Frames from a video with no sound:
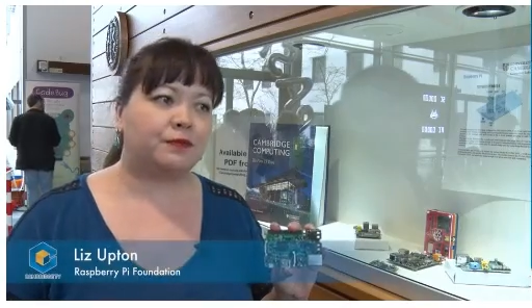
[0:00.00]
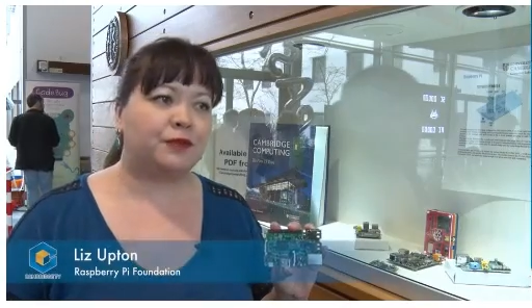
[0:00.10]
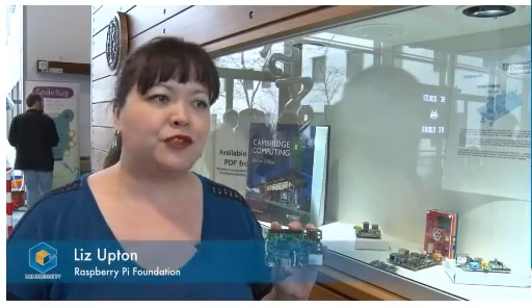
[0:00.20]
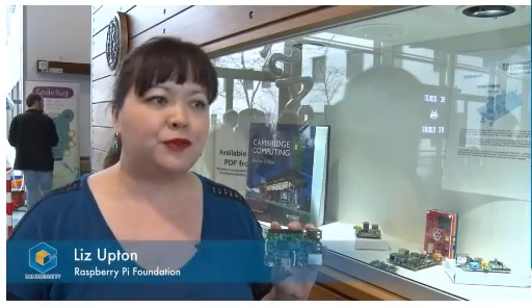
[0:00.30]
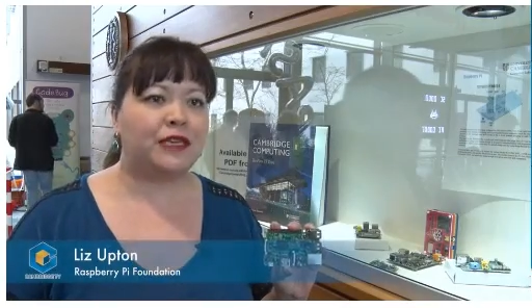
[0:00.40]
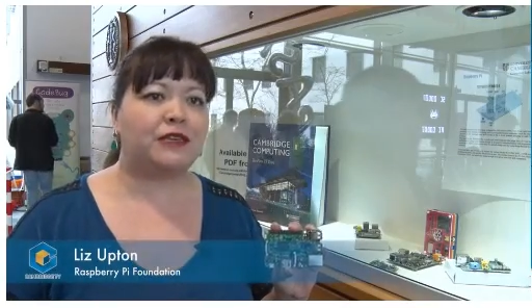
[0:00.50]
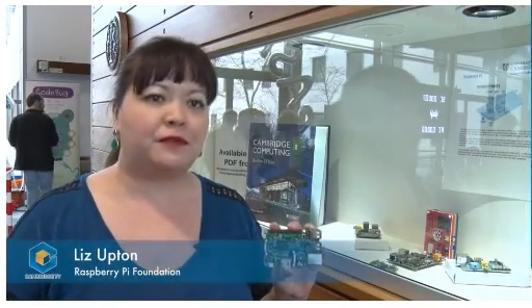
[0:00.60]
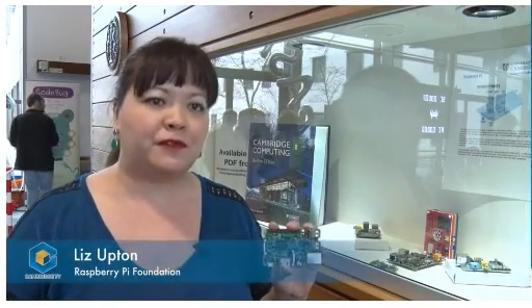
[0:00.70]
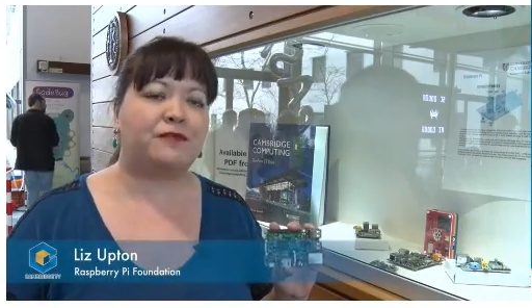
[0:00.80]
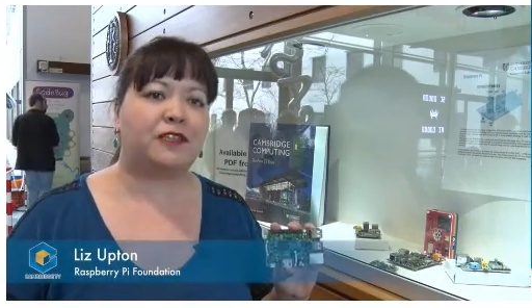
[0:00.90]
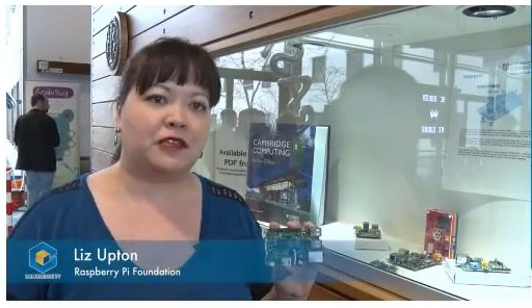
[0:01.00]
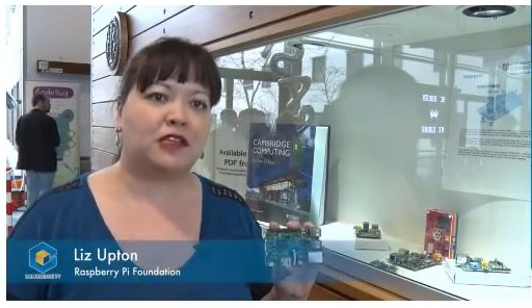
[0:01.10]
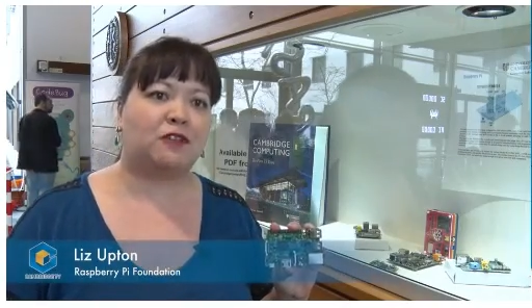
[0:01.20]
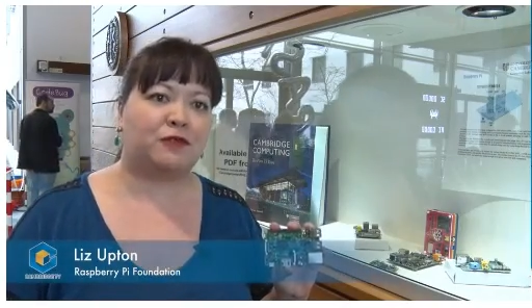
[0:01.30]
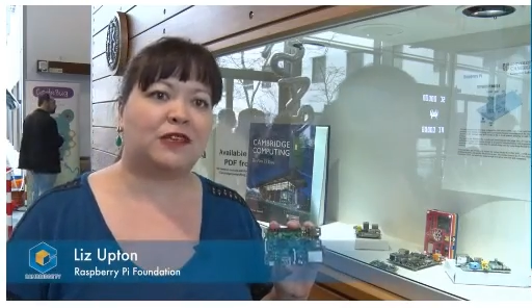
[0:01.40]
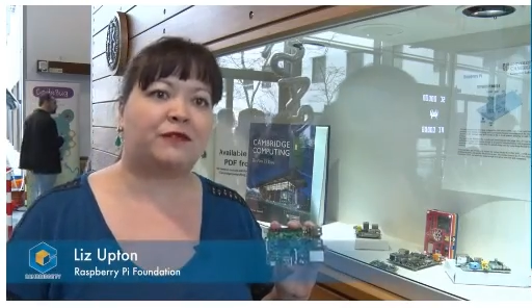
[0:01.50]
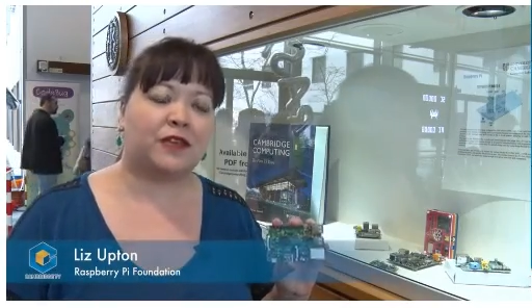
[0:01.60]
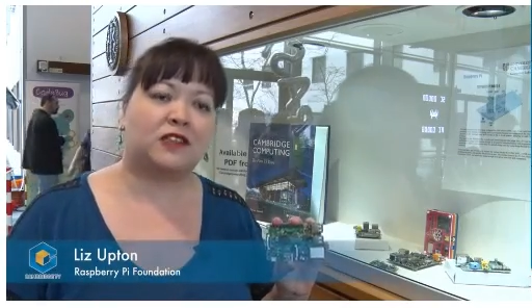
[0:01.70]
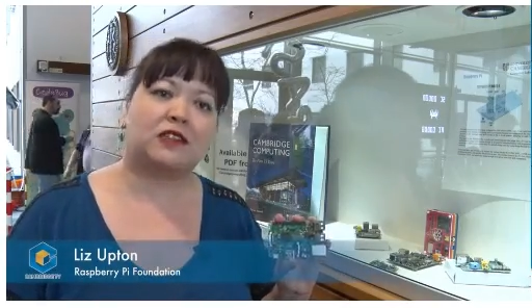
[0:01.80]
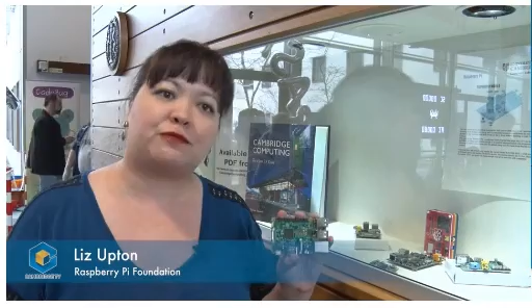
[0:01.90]
between 50 and 100%
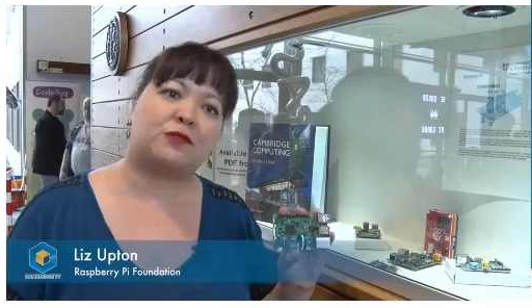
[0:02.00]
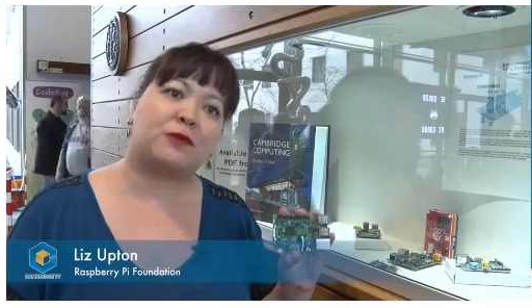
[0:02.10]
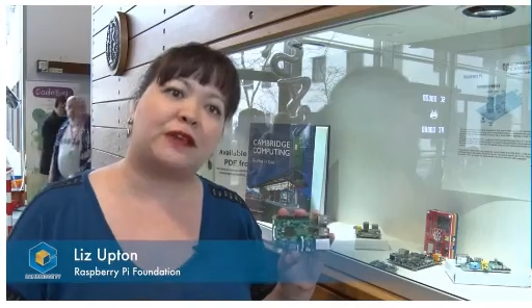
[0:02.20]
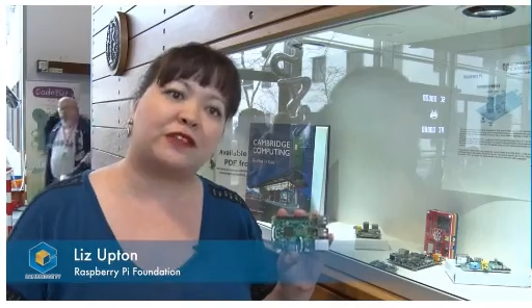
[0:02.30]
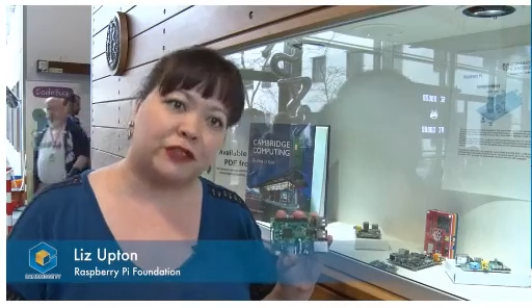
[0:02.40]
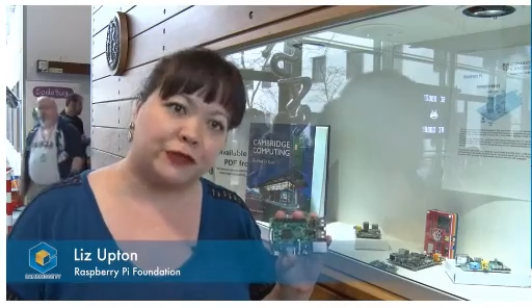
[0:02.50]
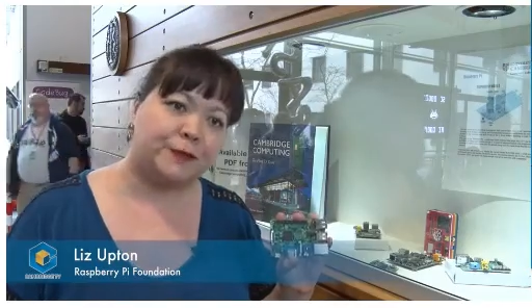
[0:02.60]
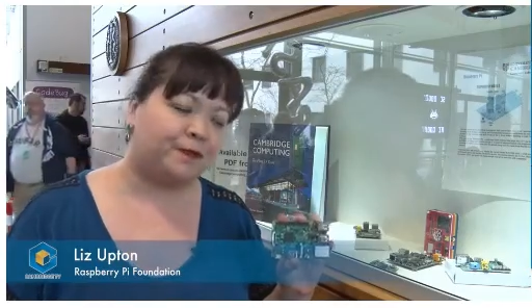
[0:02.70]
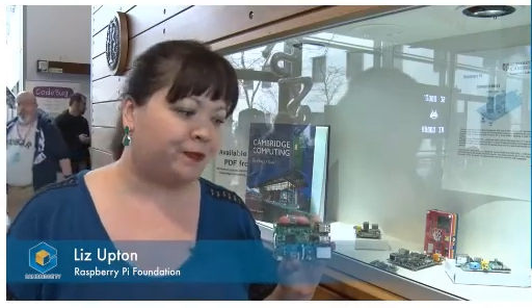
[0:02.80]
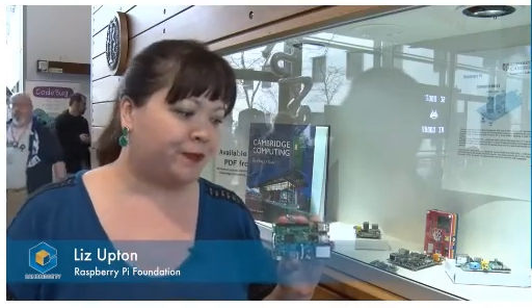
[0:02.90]
faster than Raspberry Pi 2.